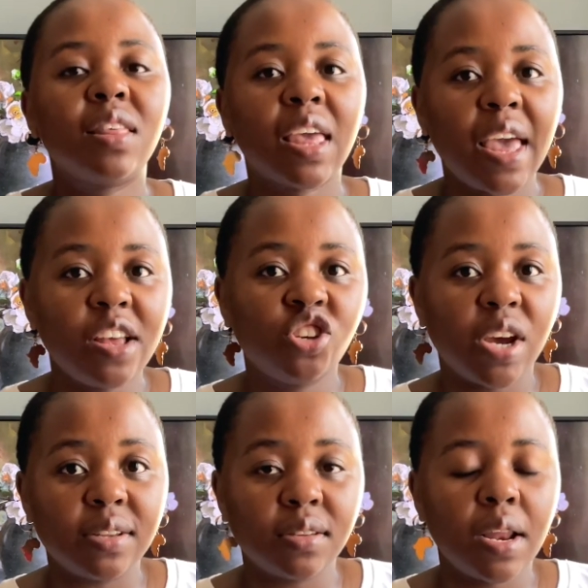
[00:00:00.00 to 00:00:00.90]

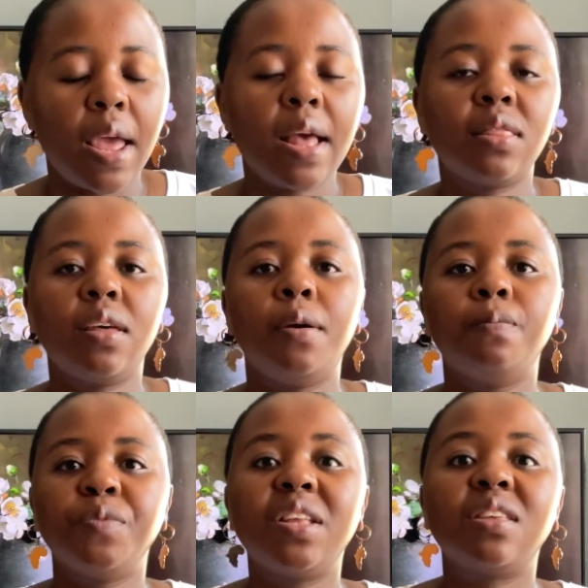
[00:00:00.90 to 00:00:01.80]
cashiers, at
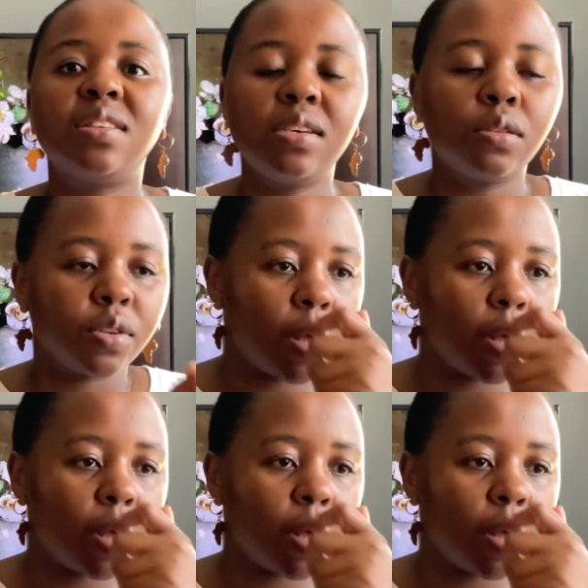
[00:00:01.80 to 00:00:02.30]
the tills.